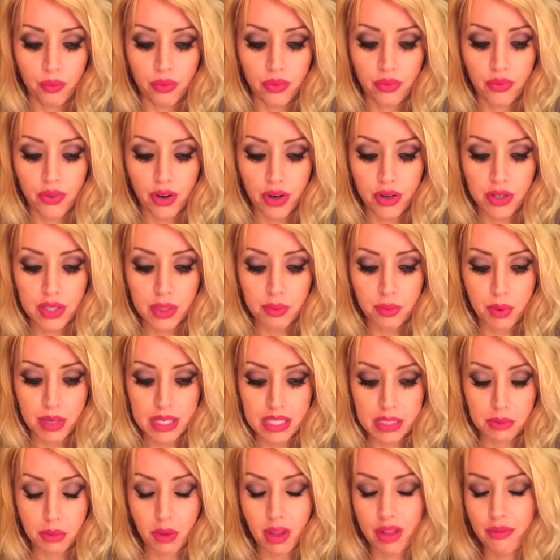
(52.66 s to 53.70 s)
first
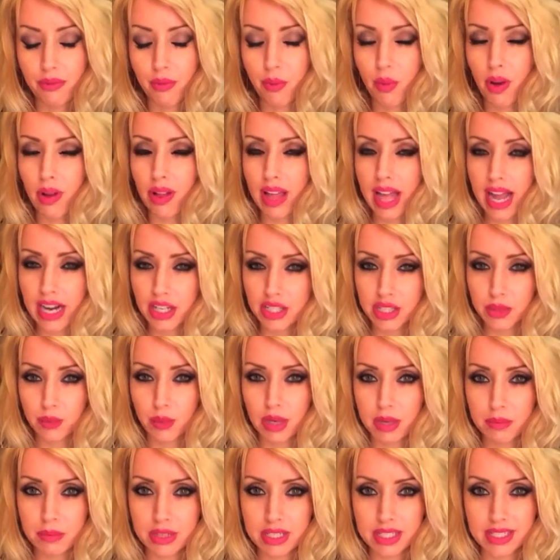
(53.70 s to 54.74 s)
principle, and well, actually
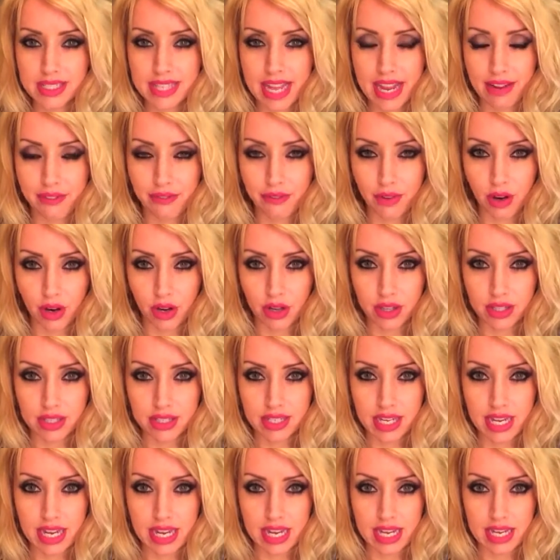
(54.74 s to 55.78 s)
what I'm going to say
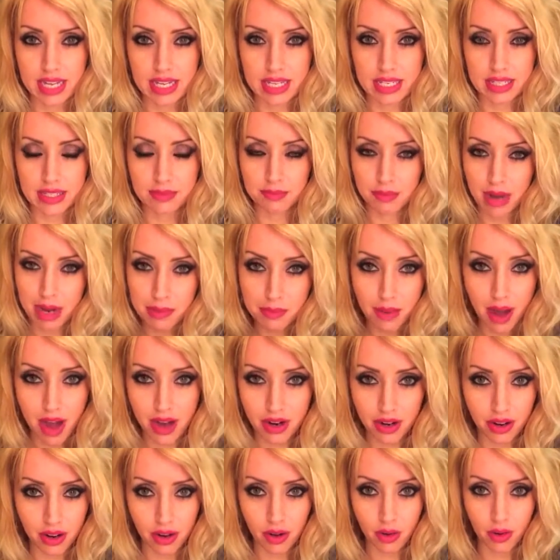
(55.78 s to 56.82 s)
first is my
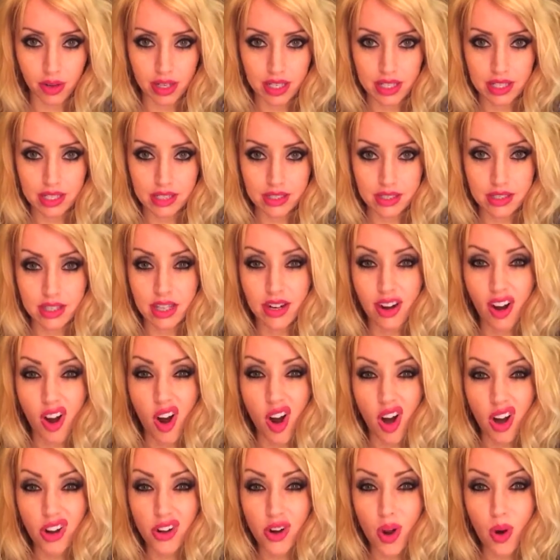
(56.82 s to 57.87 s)
motto is there
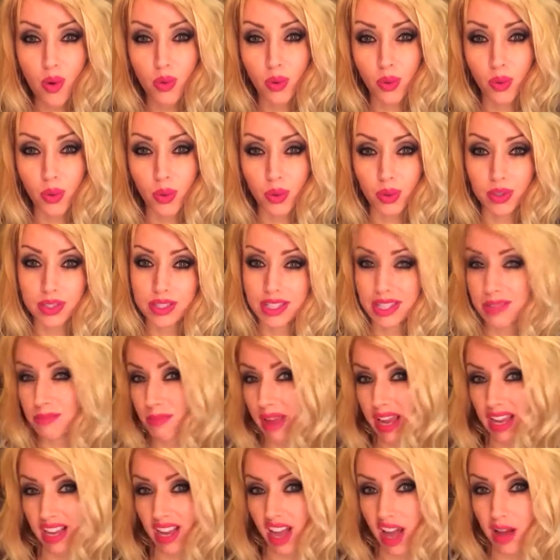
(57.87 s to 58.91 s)
are no rules in
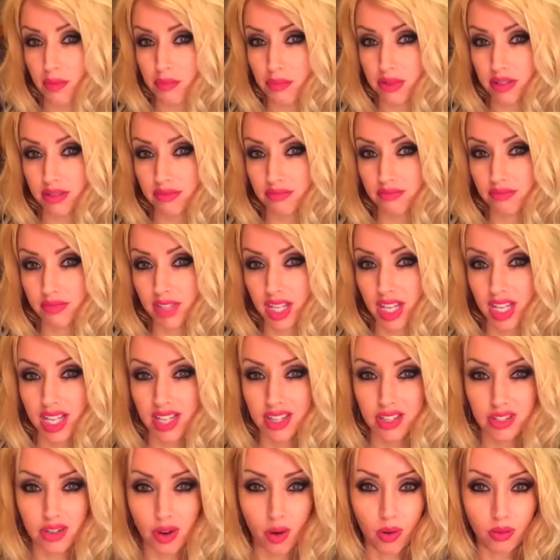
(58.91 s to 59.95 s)
makeup.
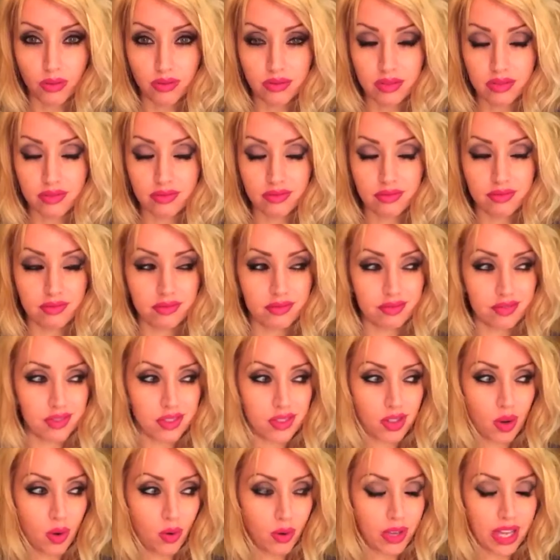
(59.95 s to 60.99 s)
Don't
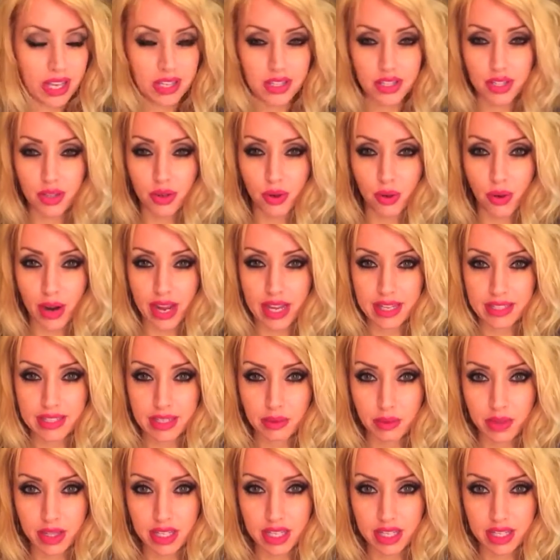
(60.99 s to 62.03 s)
get too
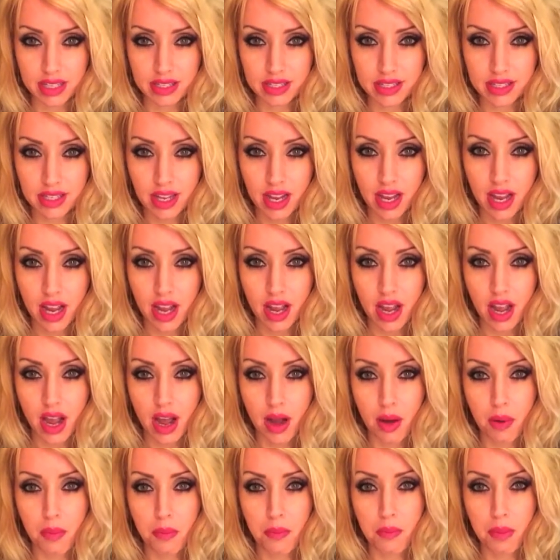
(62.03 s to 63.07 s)
crazy with this.
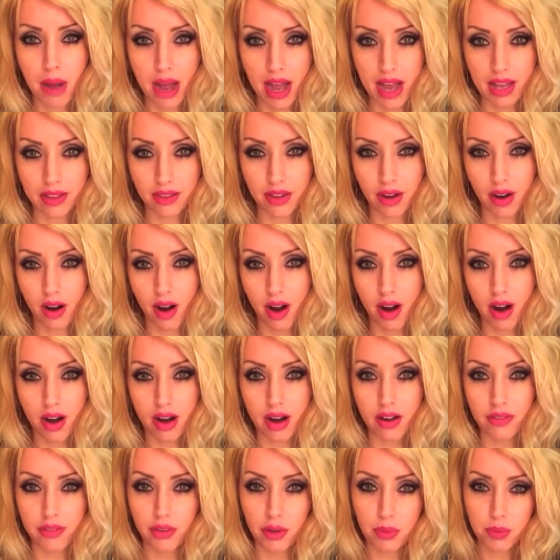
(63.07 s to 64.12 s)
But there
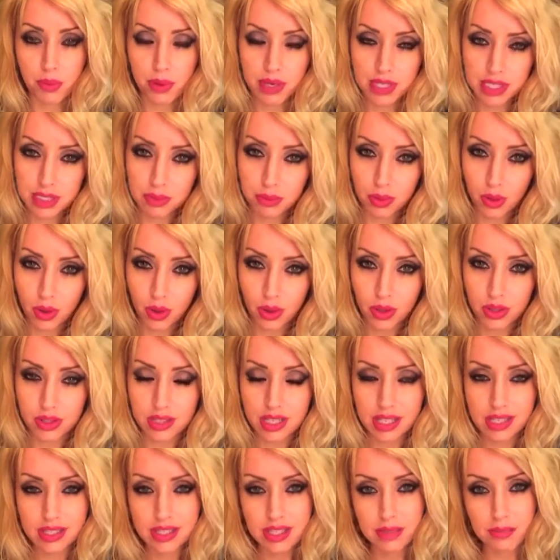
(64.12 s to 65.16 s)
are a few
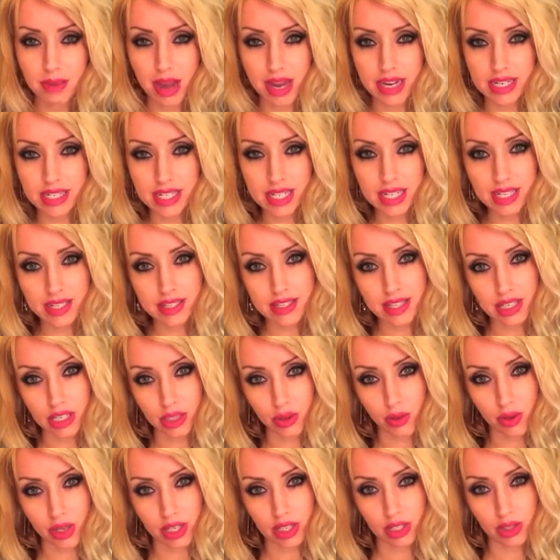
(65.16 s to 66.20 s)
principles and some ideas that
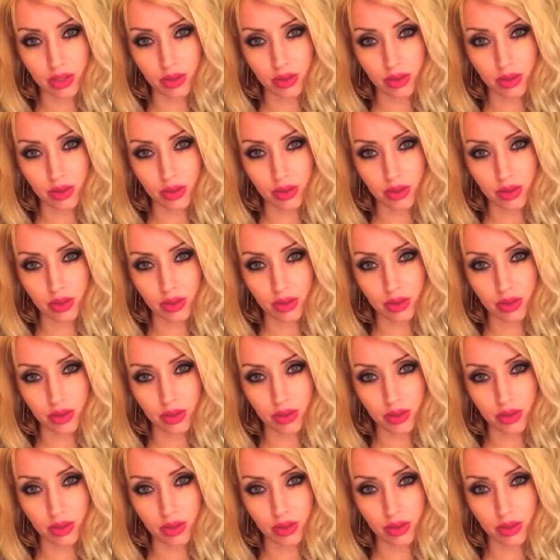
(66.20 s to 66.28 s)
you can